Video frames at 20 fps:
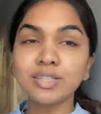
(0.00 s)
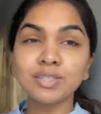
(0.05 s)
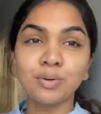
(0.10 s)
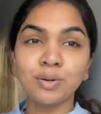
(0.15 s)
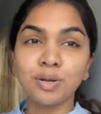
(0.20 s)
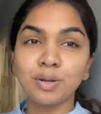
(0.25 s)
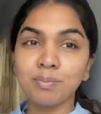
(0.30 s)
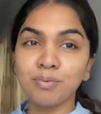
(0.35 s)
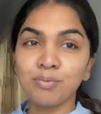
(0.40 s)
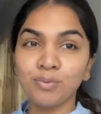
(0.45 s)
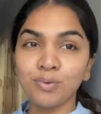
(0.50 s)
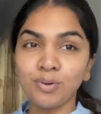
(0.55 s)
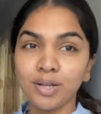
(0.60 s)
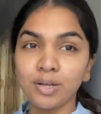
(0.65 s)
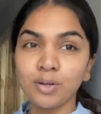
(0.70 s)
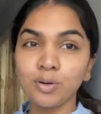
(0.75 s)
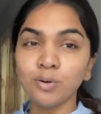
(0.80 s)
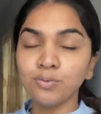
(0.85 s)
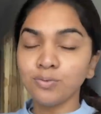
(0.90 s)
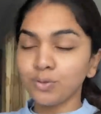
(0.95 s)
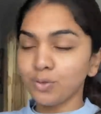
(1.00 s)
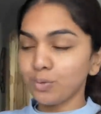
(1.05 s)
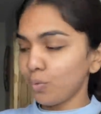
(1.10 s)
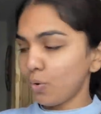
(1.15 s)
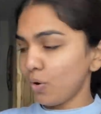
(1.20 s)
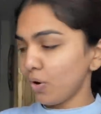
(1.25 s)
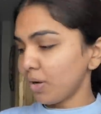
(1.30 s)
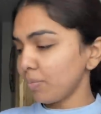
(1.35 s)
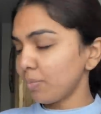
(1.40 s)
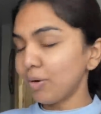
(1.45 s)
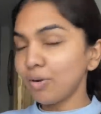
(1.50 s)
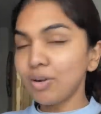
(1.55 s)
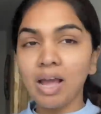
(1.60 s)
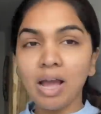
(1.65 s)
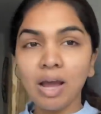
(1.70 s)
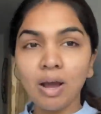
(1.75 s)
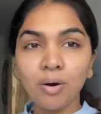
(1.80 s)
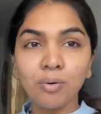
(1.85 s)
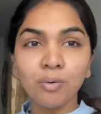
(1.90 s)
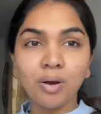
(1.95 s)
story before I go for a walk about
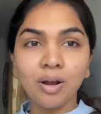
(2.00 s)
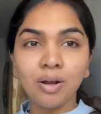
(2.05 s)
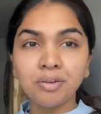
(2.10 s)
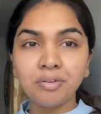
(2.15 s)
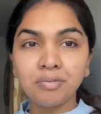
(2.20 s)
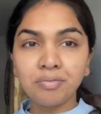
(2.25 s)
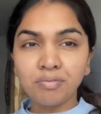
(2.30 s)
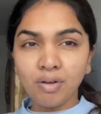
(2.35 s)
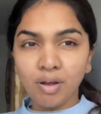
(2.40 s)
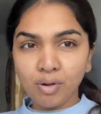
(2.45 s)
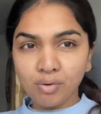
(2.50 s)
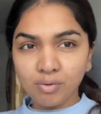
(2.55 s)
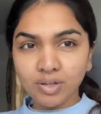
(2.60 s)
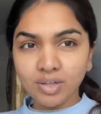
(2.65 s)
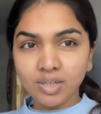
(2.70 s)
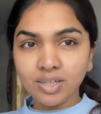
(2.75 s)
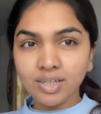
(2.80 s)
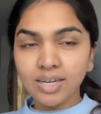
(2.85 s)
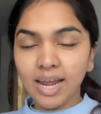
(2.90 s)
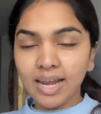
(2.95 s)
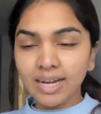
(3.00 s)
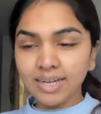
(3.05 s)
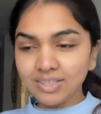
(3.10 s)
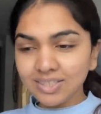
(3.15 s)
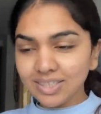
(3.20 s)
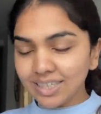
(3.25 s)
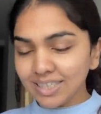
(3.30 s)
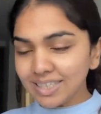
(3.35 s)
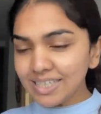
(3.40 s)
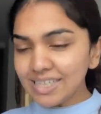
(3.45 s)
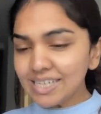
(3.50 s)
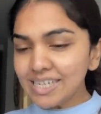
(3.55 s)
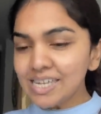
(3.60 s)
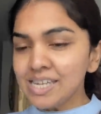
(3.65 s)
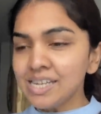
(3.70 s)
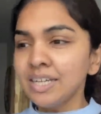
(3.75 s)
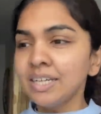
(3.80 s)
how I found her actually.